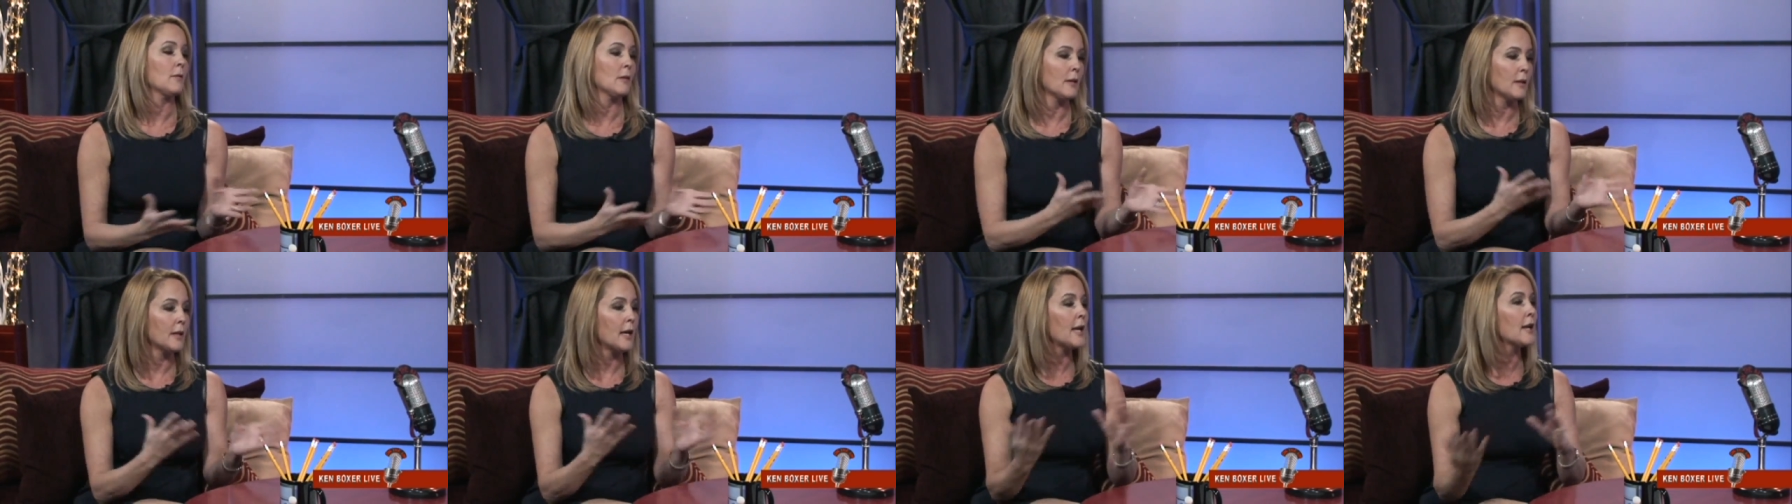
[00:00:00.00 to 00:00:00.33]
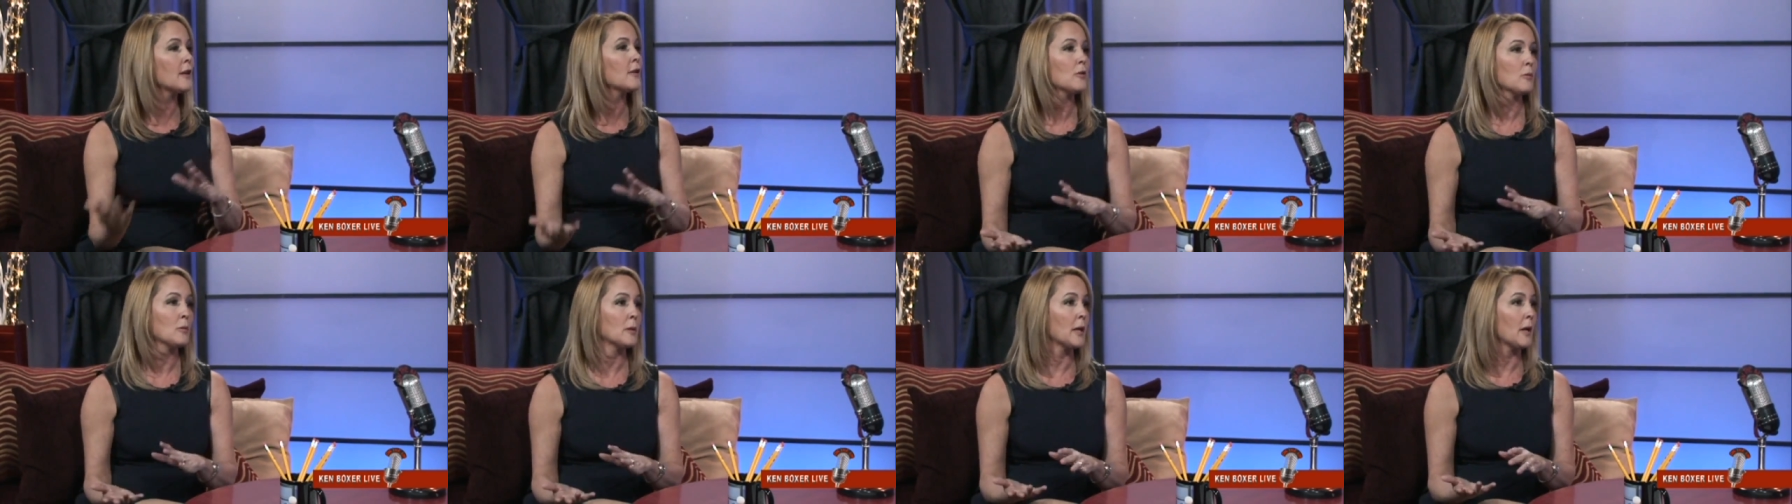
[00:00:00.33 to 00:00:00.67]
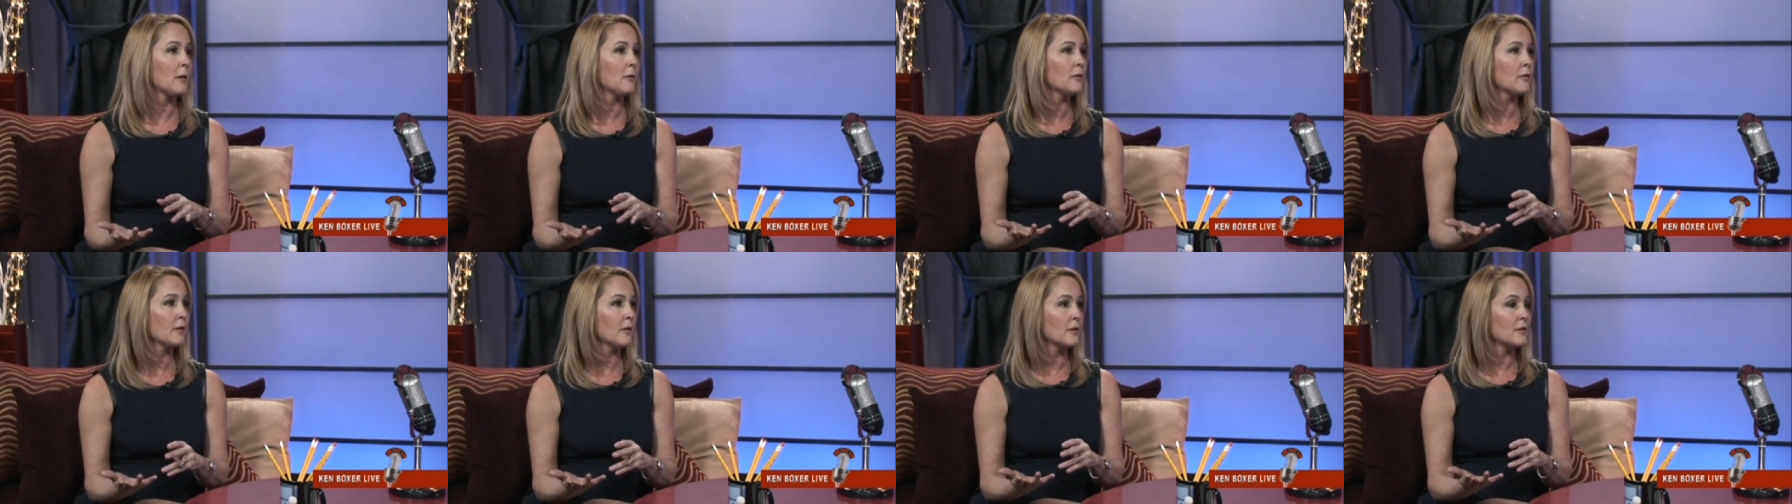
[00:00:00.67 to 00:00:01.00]
later when
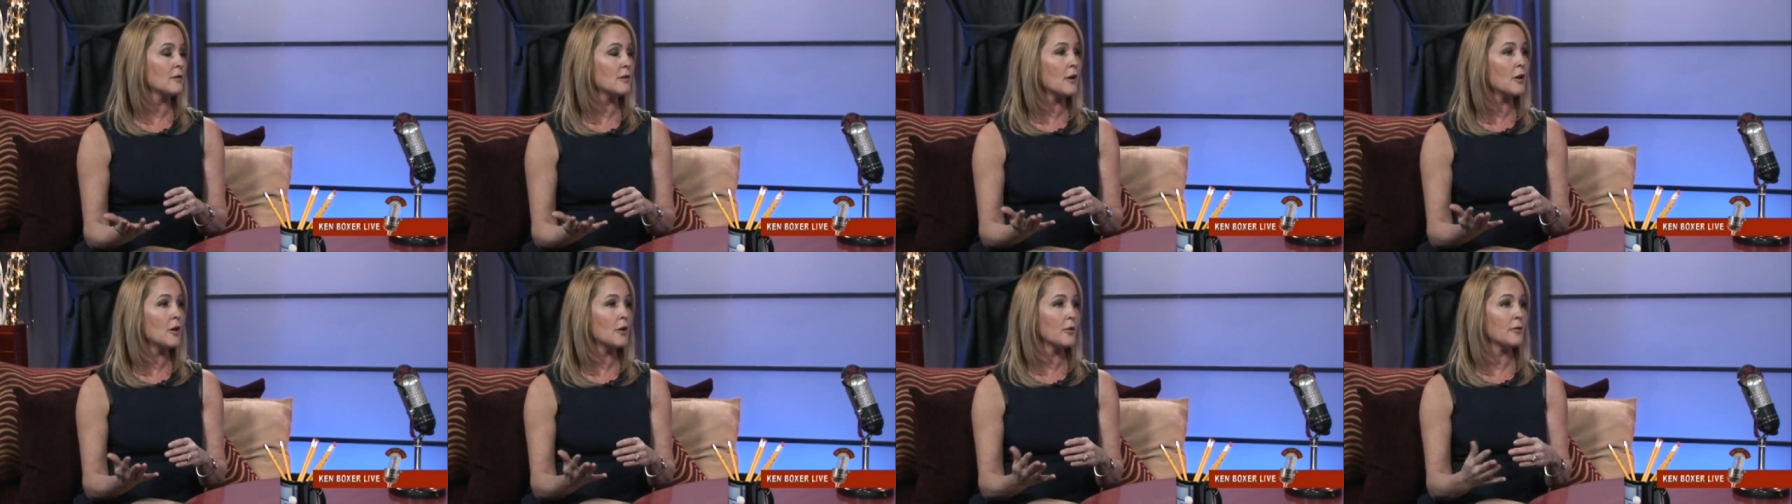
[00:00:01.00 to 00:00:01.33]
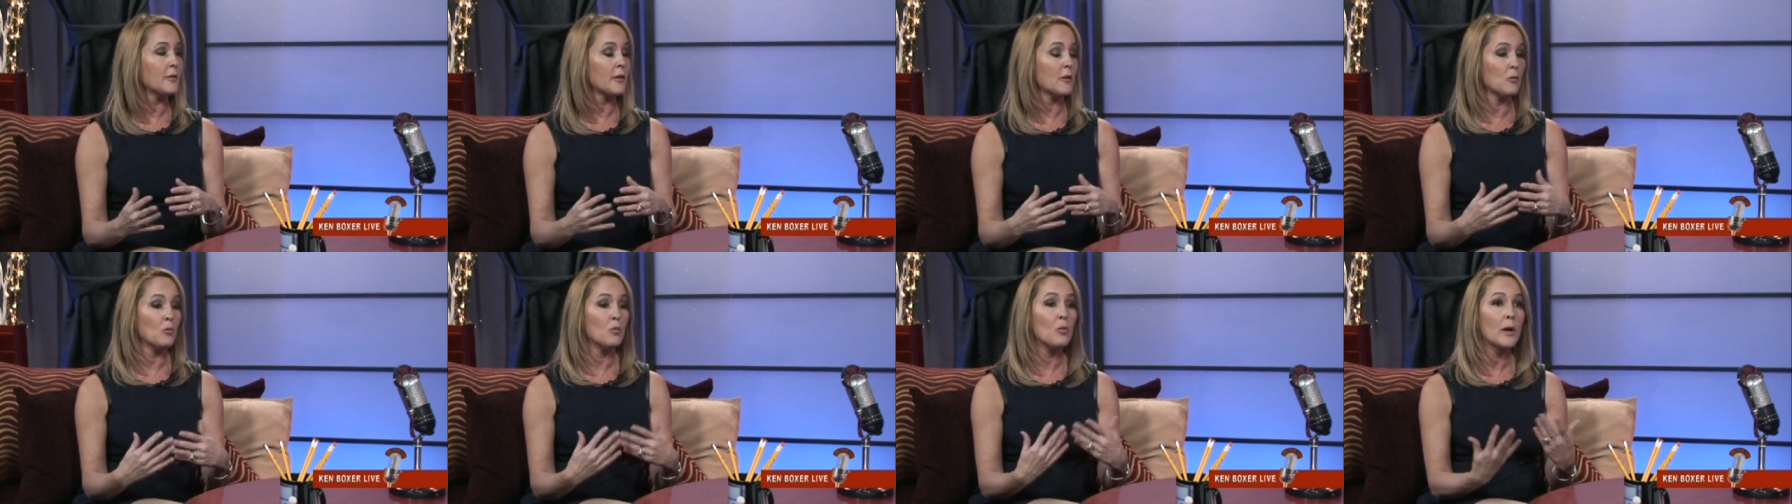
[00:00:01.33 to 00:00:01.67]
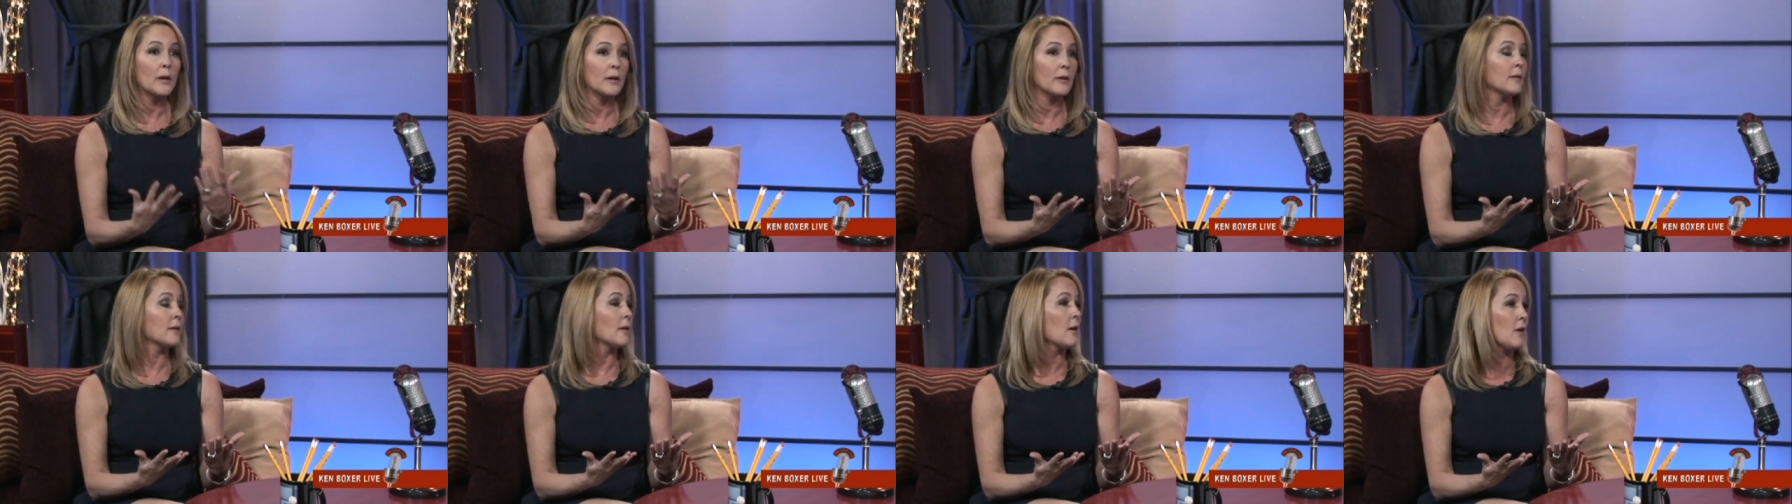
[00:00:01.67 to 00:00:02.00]
I was an adult that
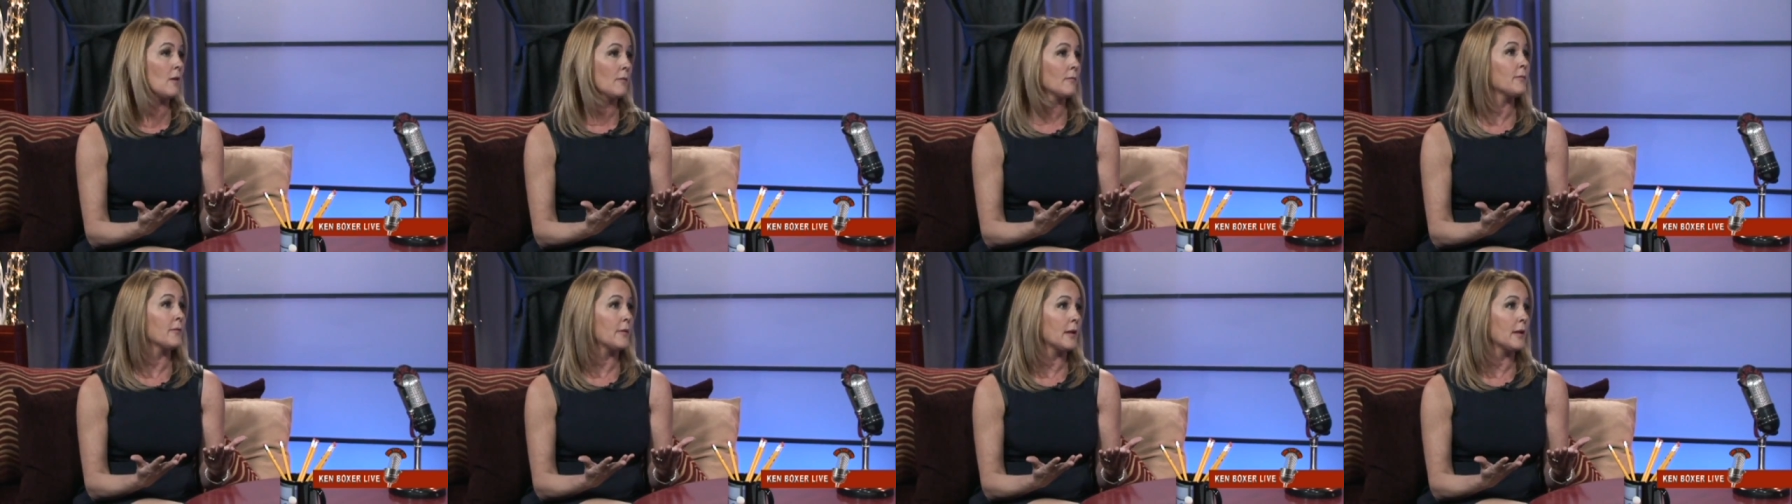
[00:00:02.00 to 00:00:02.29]
one of the